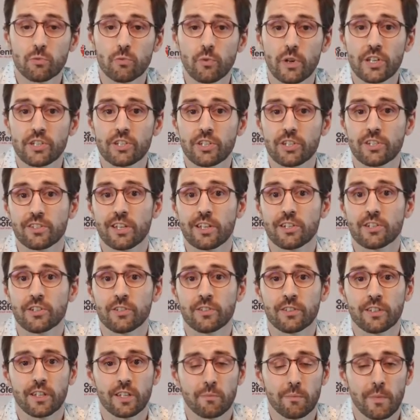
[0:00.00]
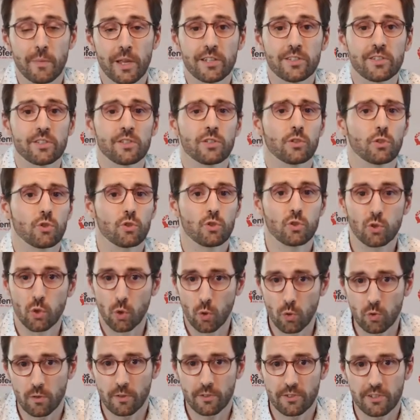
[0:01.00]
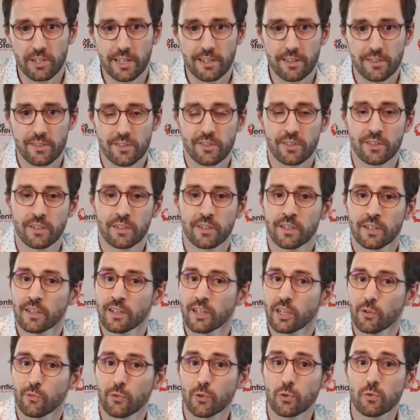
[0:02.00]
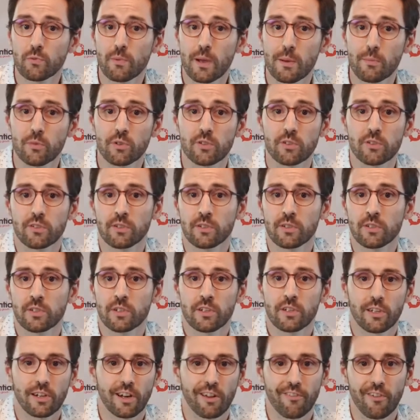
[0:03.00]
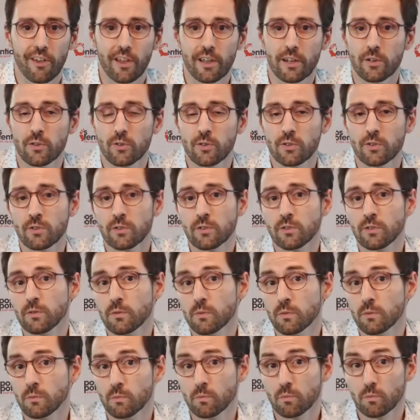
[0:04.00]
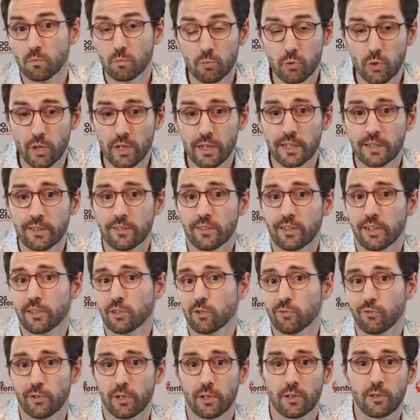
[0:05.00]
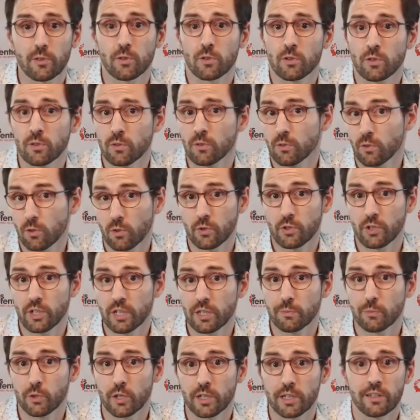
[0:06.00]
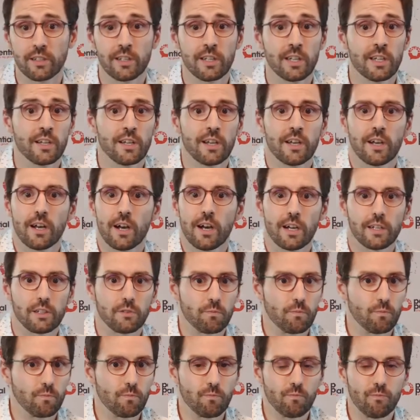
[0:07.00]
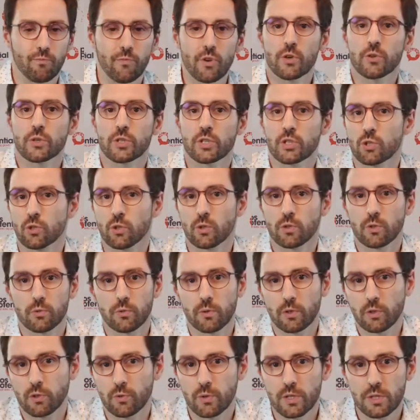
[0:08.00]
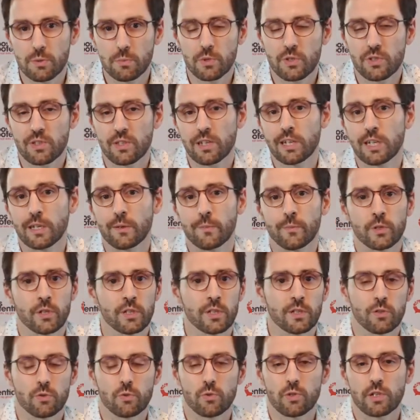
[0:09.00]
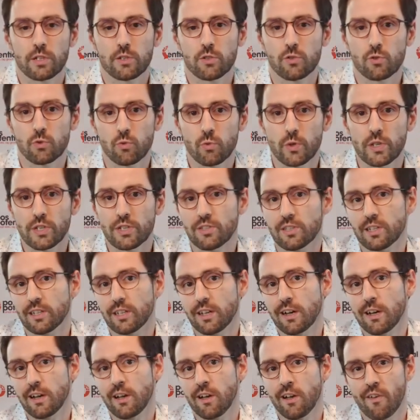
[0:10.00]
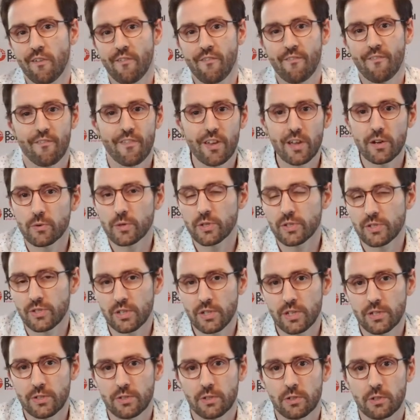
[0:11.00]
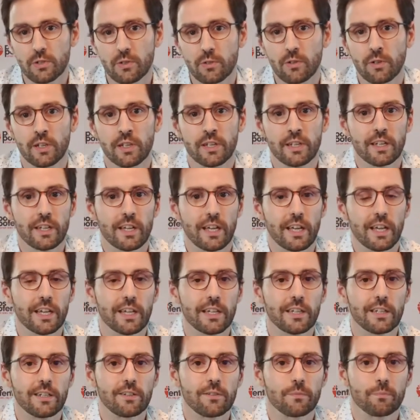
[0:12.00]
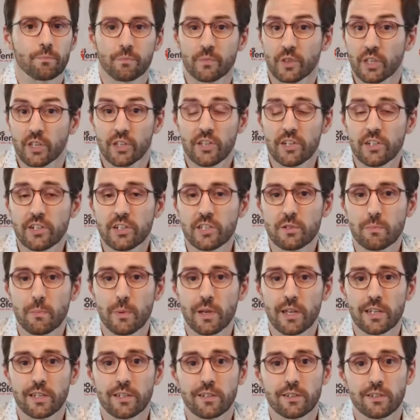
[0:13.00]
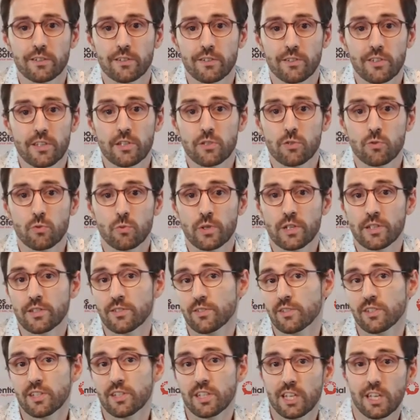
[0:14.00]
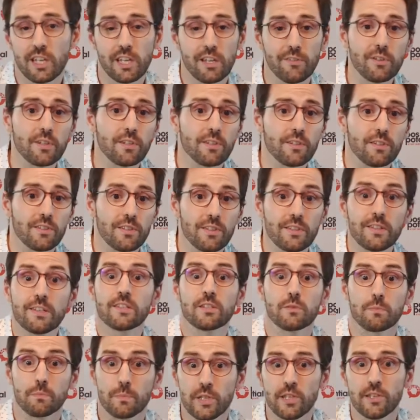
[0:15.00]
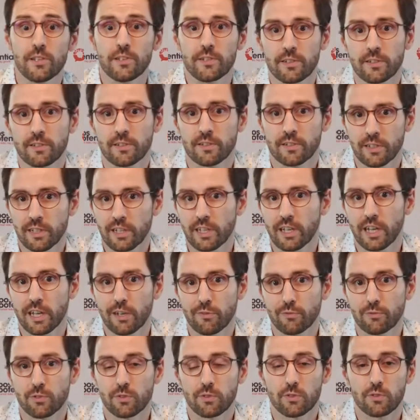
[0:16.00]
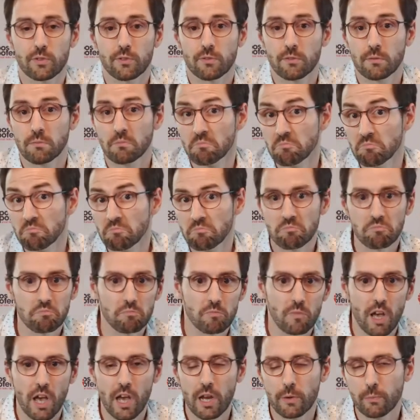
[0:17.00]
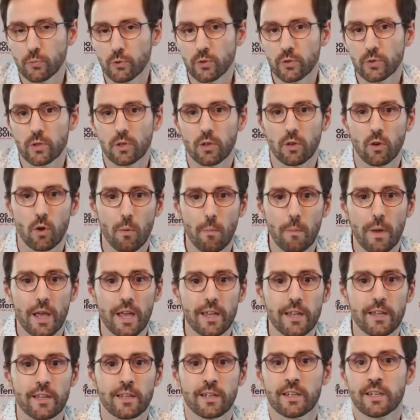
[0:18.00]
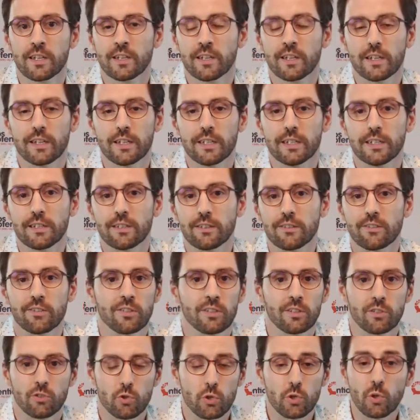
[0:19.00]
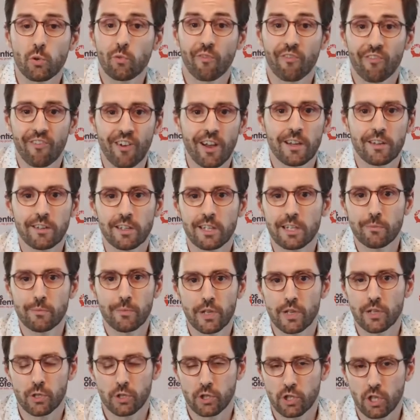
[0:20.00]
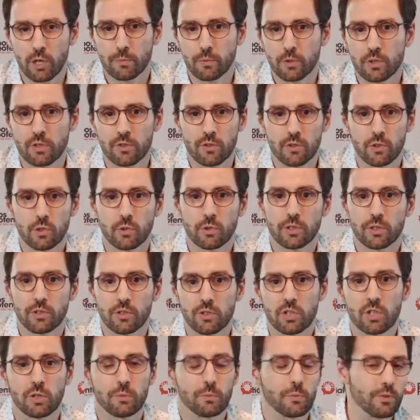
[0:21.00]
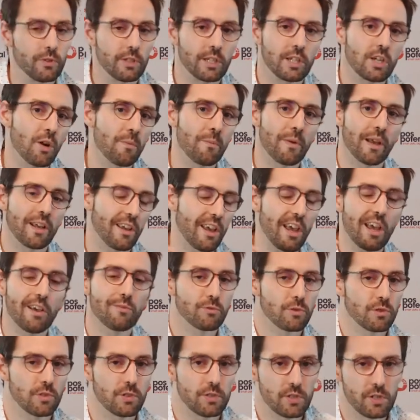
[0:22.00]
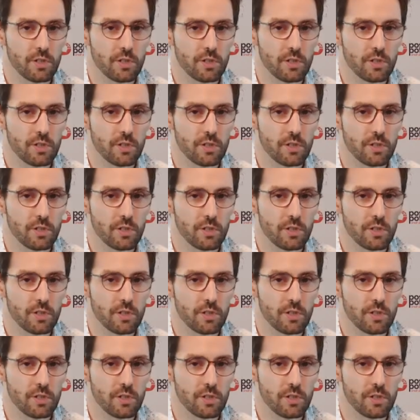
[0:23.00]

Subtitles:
a range extension that makes total sense. If you remember, Raffaello brand and the Ferrero Rocher brand are very strong around Christmas time, so they are sweets that are very seasonal. And here in Spain, these sweets even disappear after April or May, and so you don't find them in the shops during the summer. They come back after the